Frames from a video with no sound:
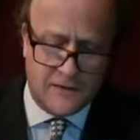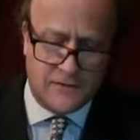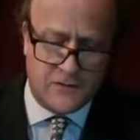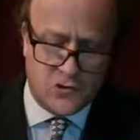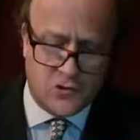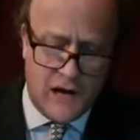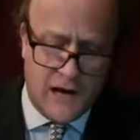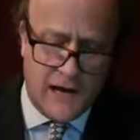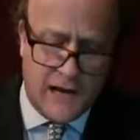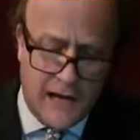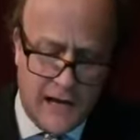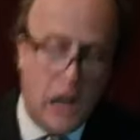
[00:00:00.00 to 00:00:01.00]
heard the
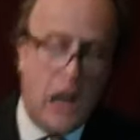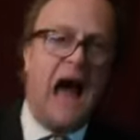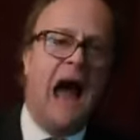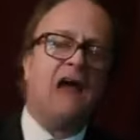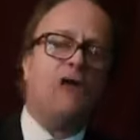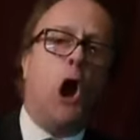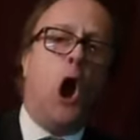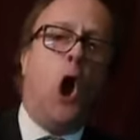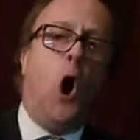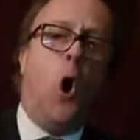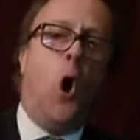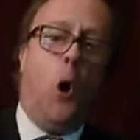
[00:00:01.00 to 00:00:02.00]
cry,
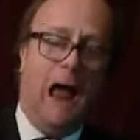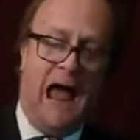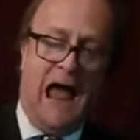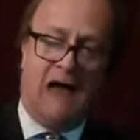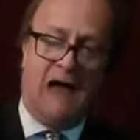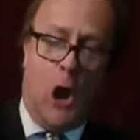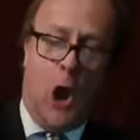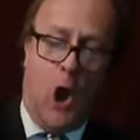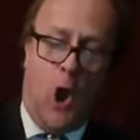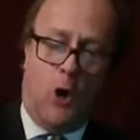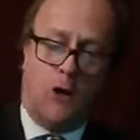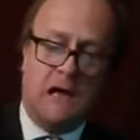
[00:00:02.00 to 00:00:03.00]
"Harrow!
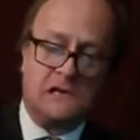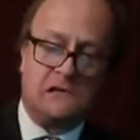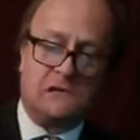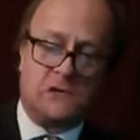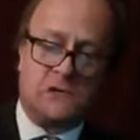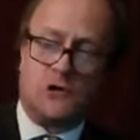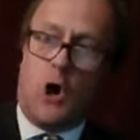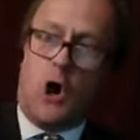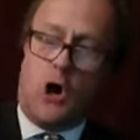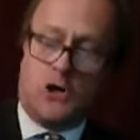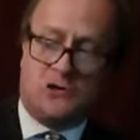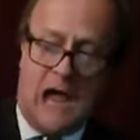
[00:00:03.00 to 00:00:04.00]
Harrow! St.
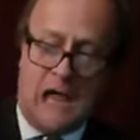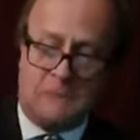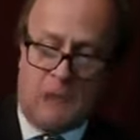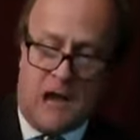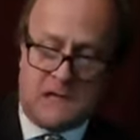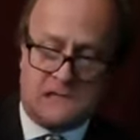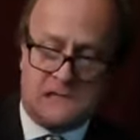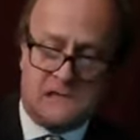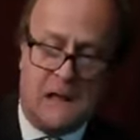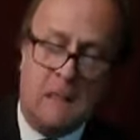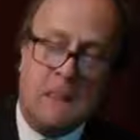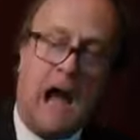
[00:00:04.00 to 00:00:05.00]
George help
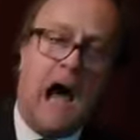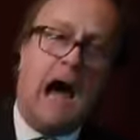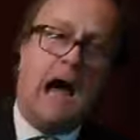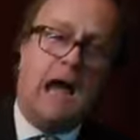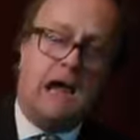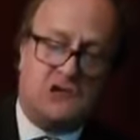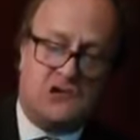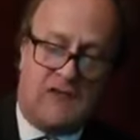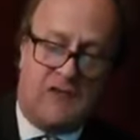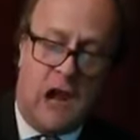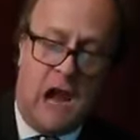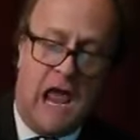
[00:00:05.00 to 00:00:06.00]
us! High
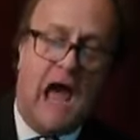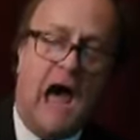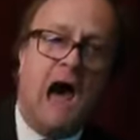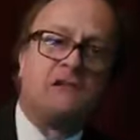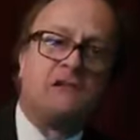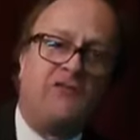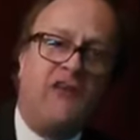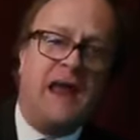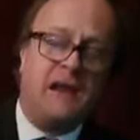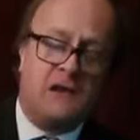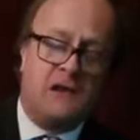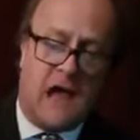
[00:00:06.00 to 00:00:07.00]
Chevalier
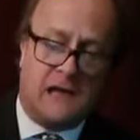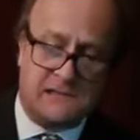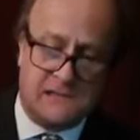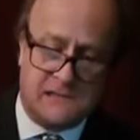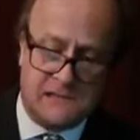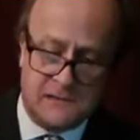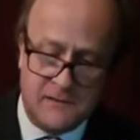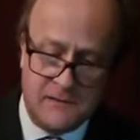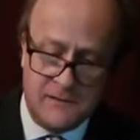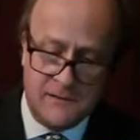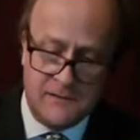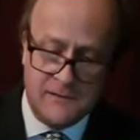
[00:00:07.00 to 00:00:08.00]
defend us!"
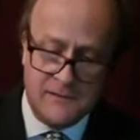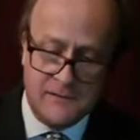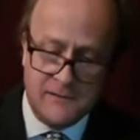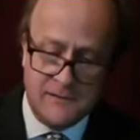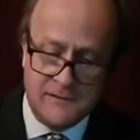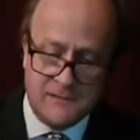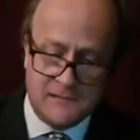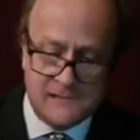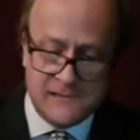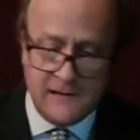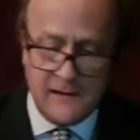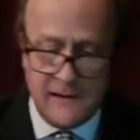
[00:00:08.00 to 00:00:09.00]
The
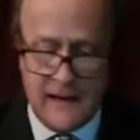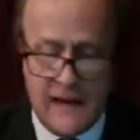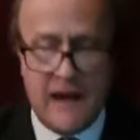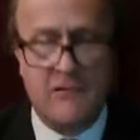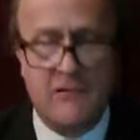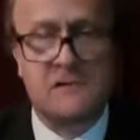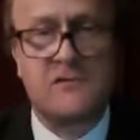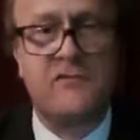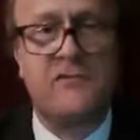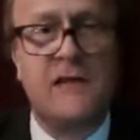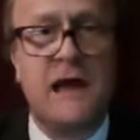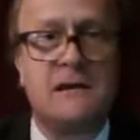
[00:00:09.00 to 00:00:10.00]
singing arrows
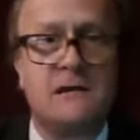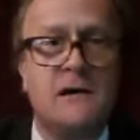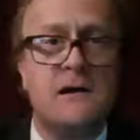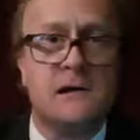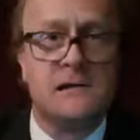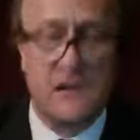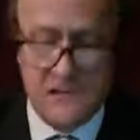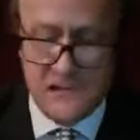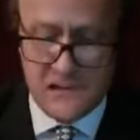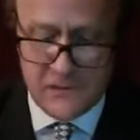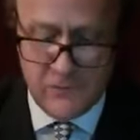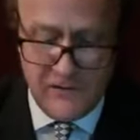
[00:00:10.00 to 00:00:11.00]
fled so
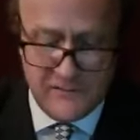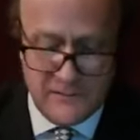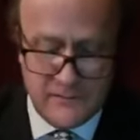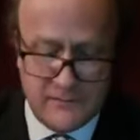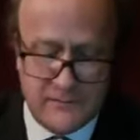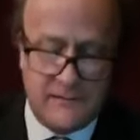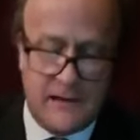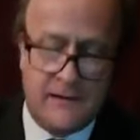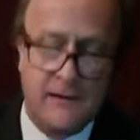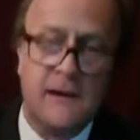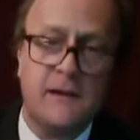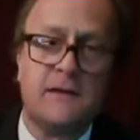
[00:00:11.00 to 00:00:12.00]
swift and
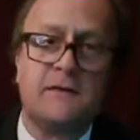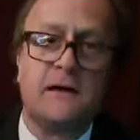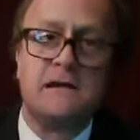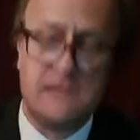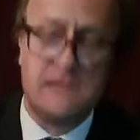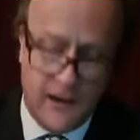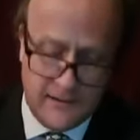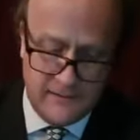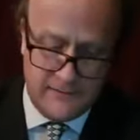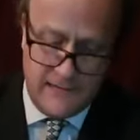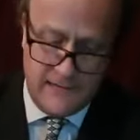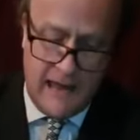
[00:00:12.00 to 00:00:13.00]
thick that they
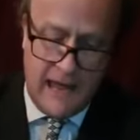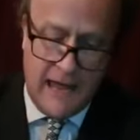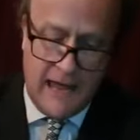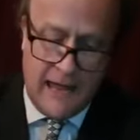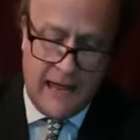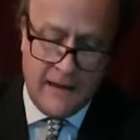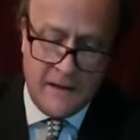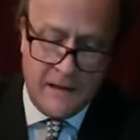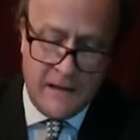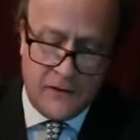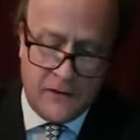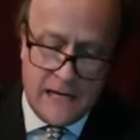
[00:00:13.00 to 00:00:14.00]
darkened the air
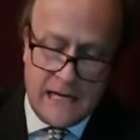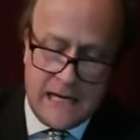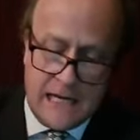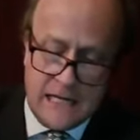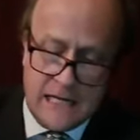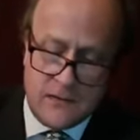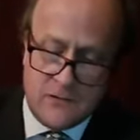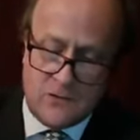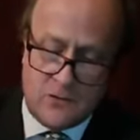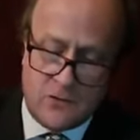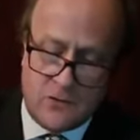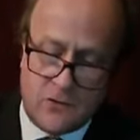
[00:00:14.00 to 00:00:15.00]
and the heathen
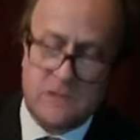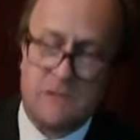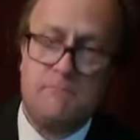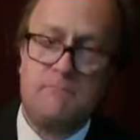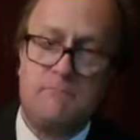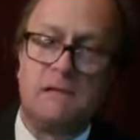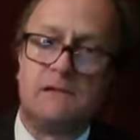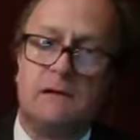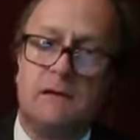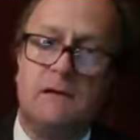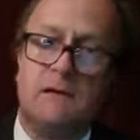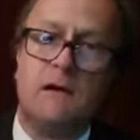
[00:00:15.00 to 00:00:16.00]
horde
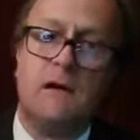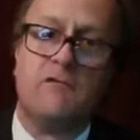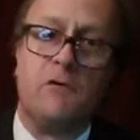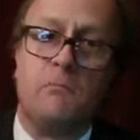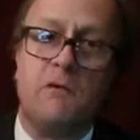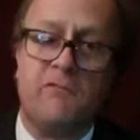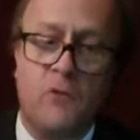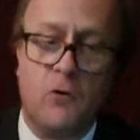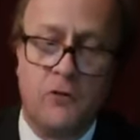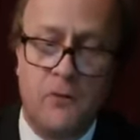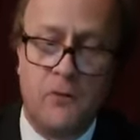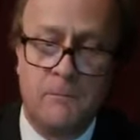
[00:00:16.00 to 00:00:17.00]
melted from
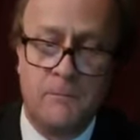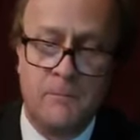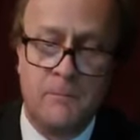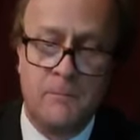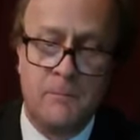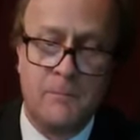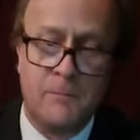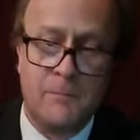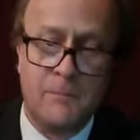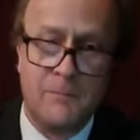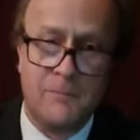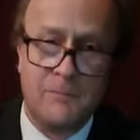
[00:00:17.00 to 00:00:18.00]
before them.
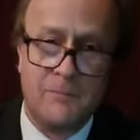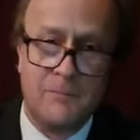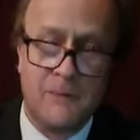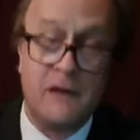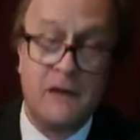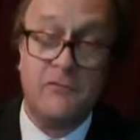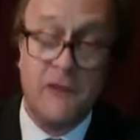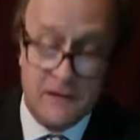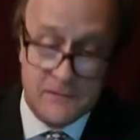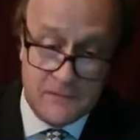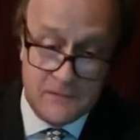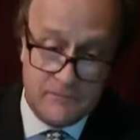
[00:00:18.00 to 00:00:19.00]
In
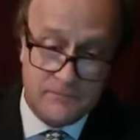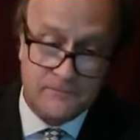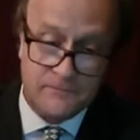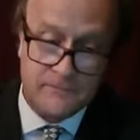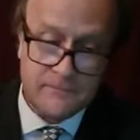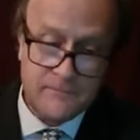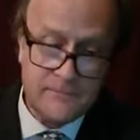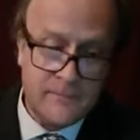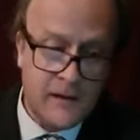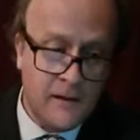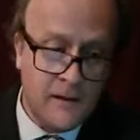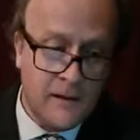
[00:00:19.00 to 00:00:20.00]
fact,
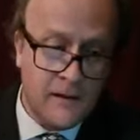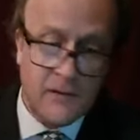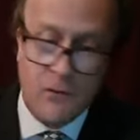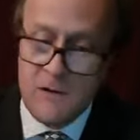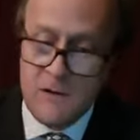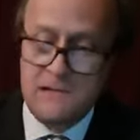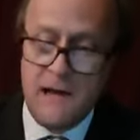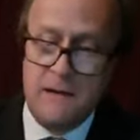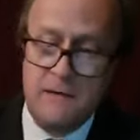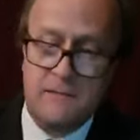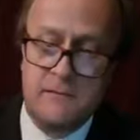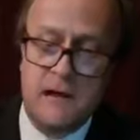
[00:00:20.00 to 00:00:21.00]
there were
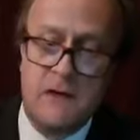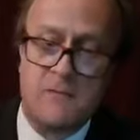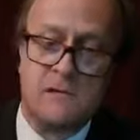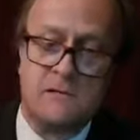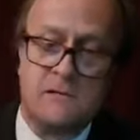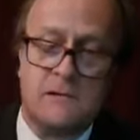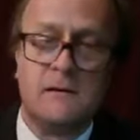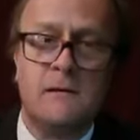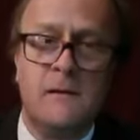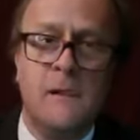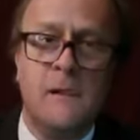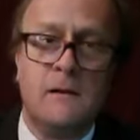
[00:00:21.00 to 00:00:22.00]
10,000
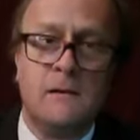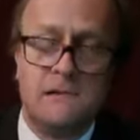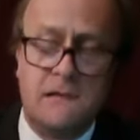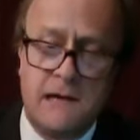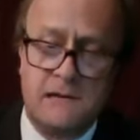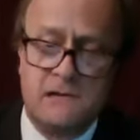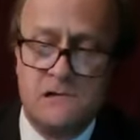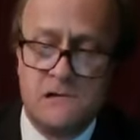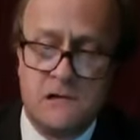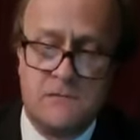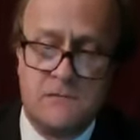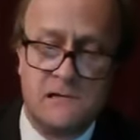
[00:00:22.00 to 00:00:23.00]
dead
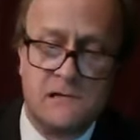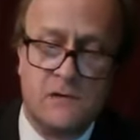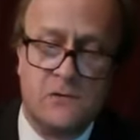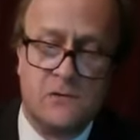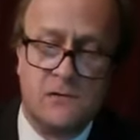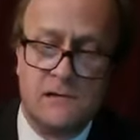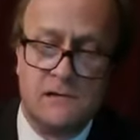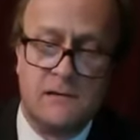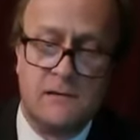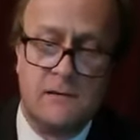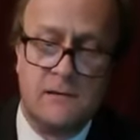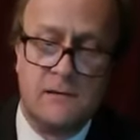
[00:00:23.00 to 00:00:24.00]
German
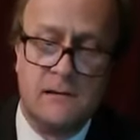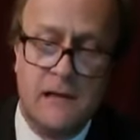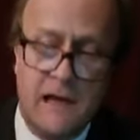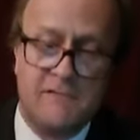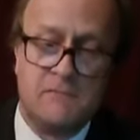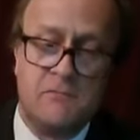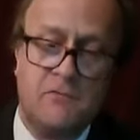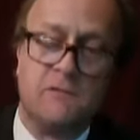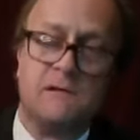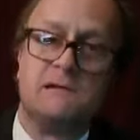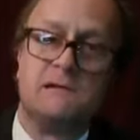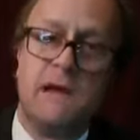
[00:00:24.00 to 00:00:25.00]
soldiers left
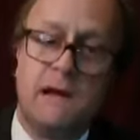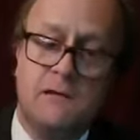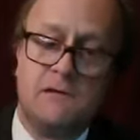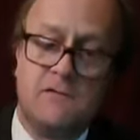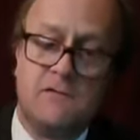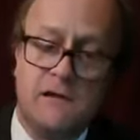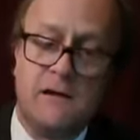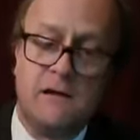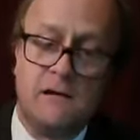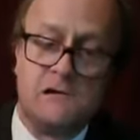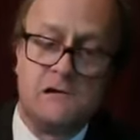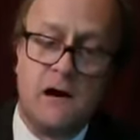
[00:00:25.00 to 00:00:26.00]
before the salient of the
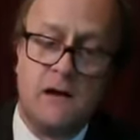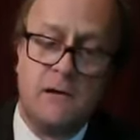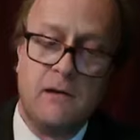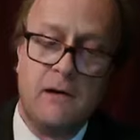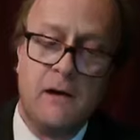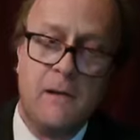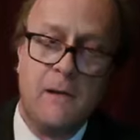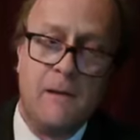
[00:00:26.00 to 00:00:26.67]
English army,